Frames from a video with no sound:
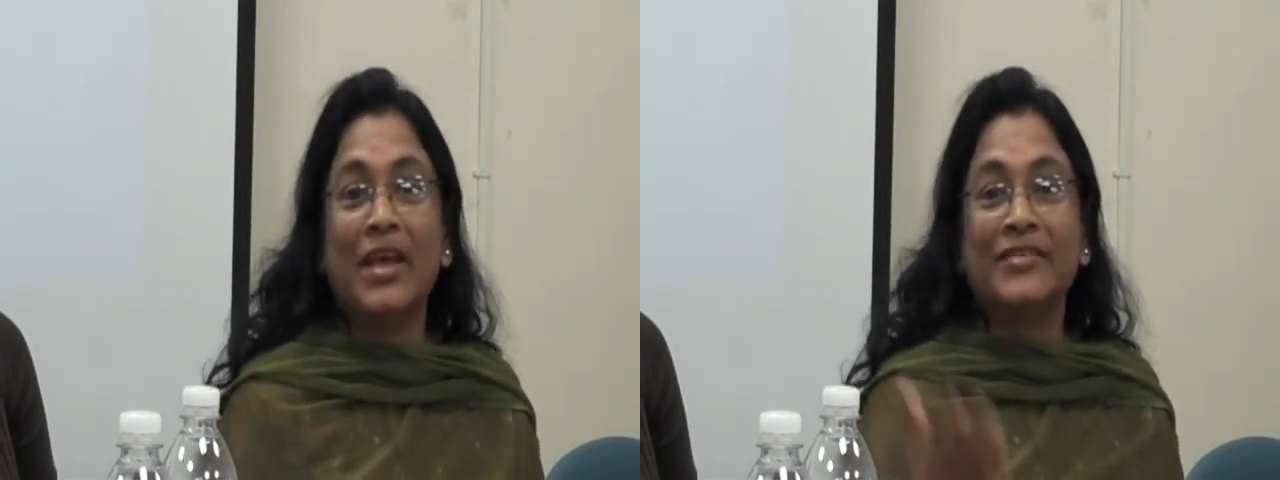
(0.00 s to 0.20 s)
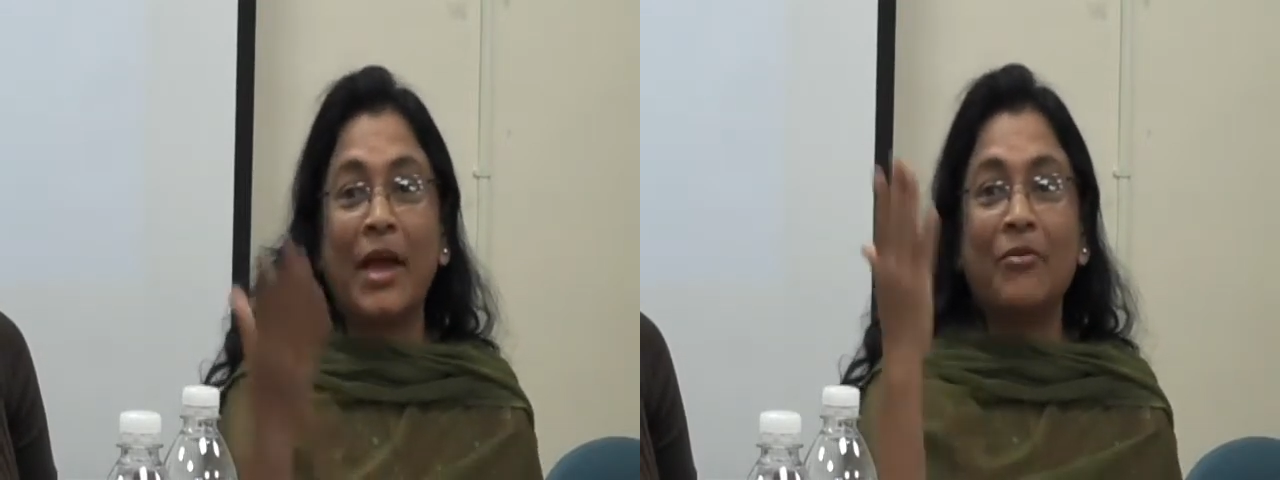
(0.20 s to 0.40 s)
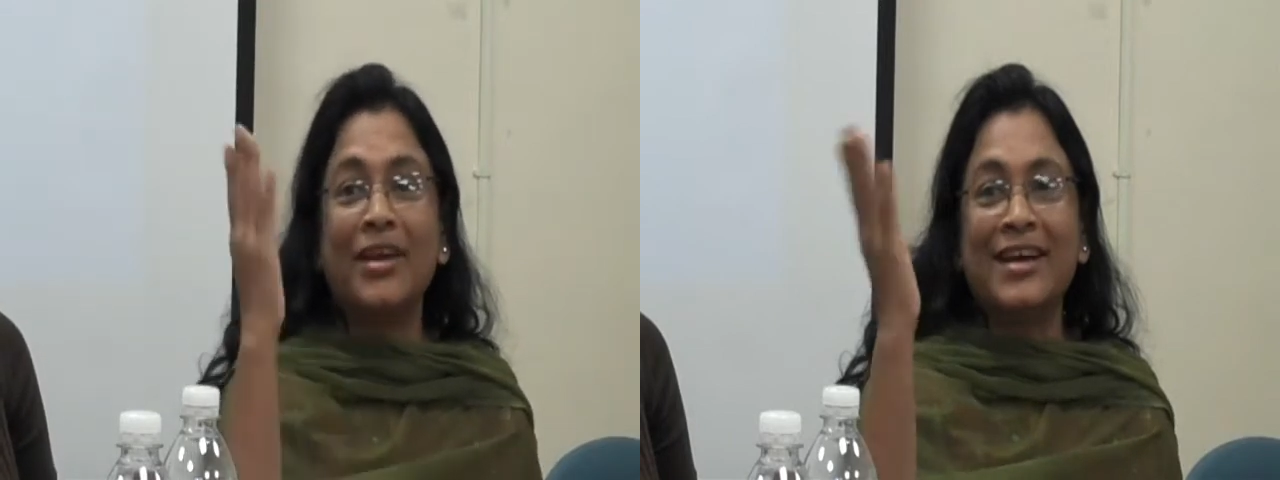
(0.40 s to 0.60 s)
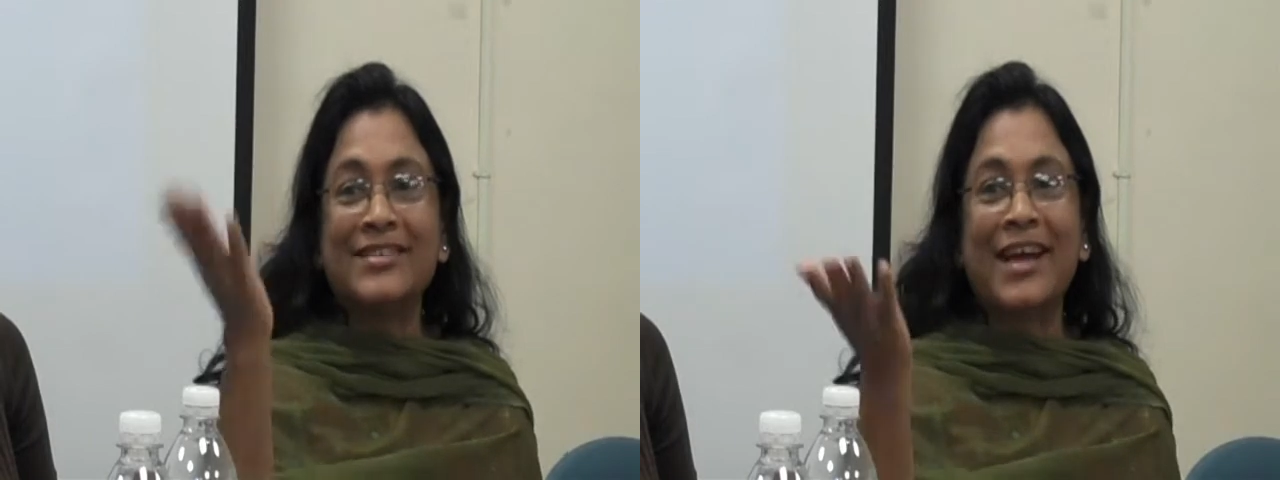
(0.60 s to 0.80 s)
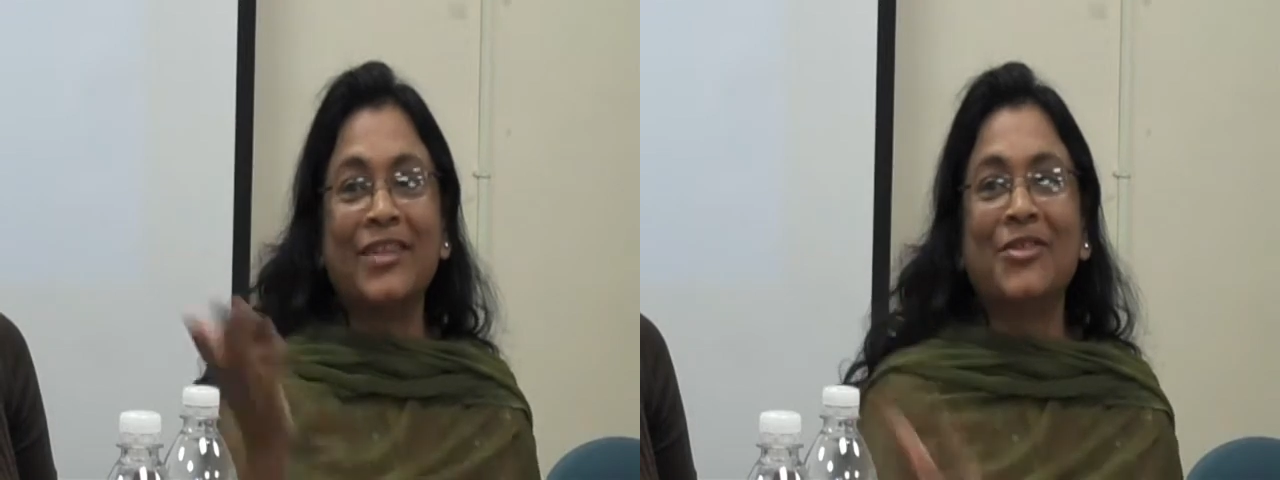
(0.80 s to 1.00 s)
So I would
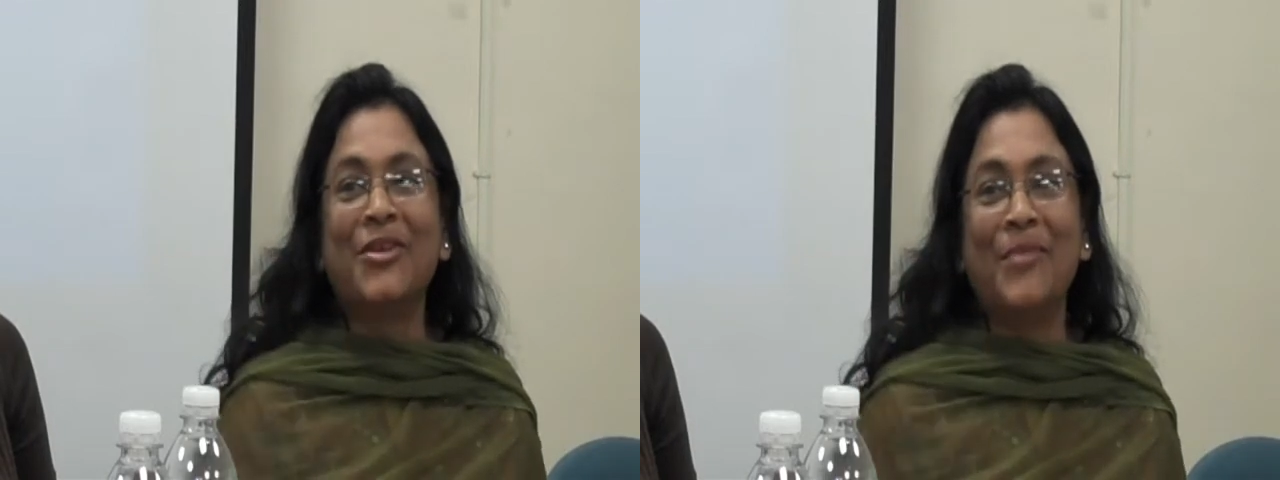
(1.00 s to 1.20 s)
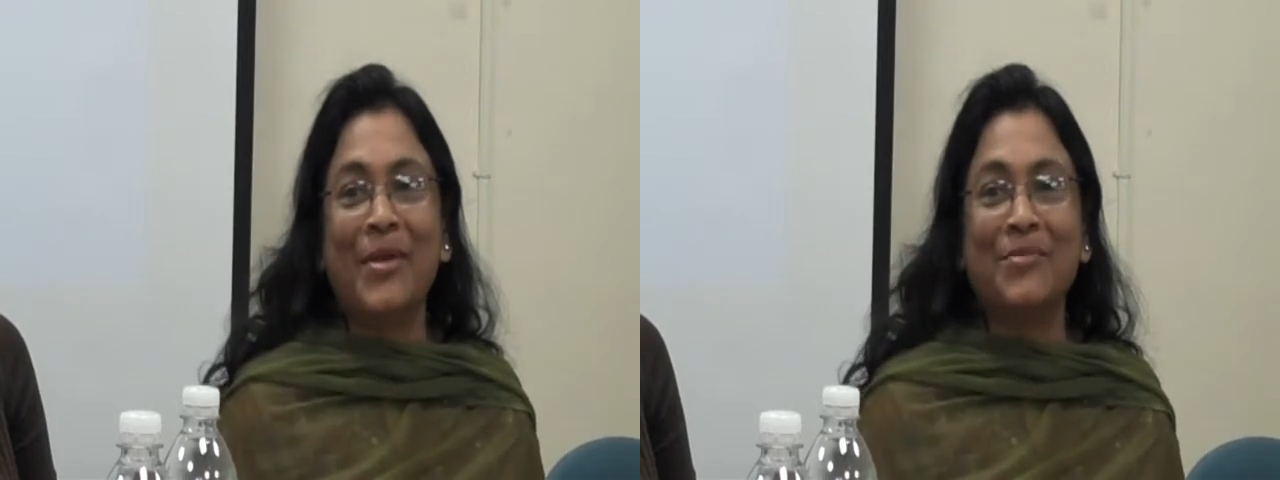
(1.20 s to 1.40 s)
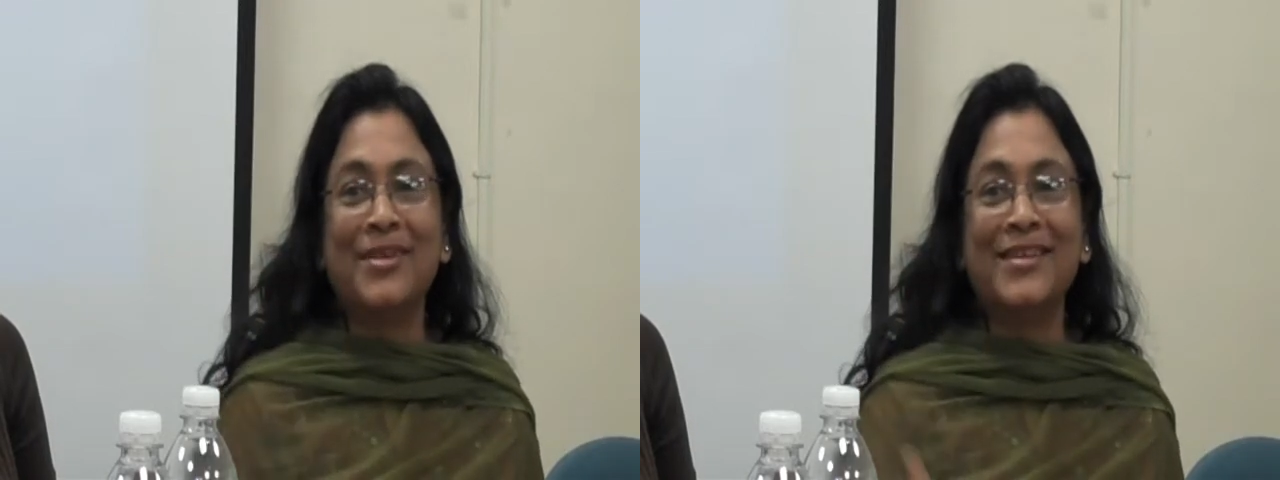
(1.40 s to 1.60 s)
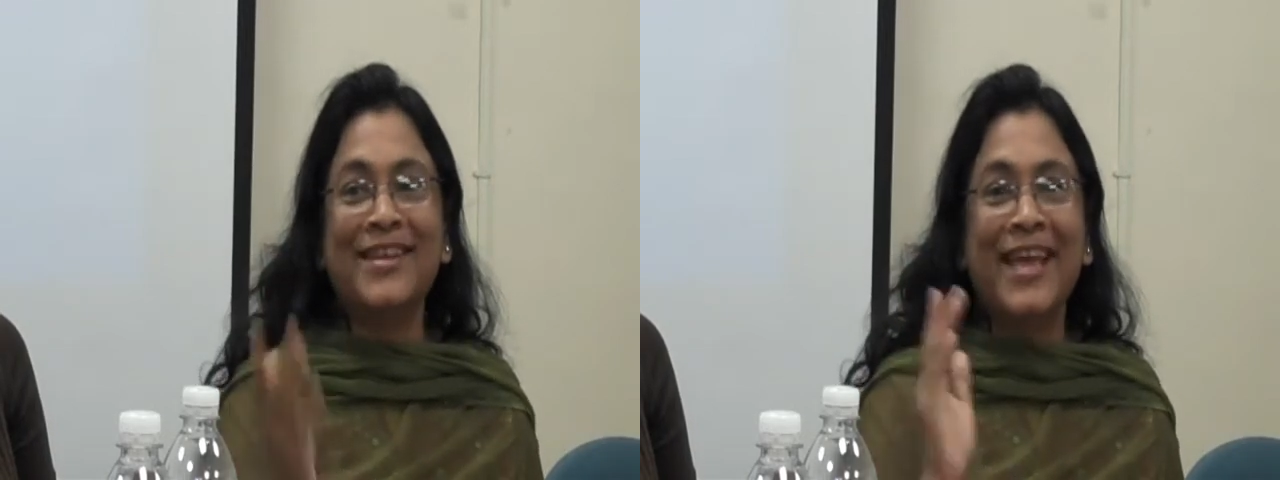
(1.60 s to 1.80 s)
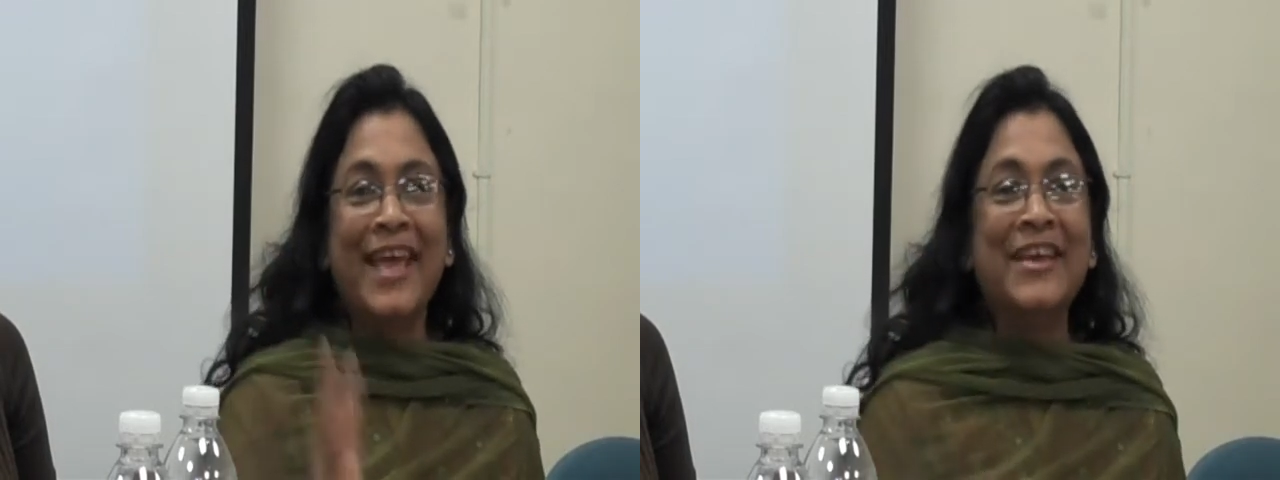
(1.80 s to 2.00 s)
ask Andolan members,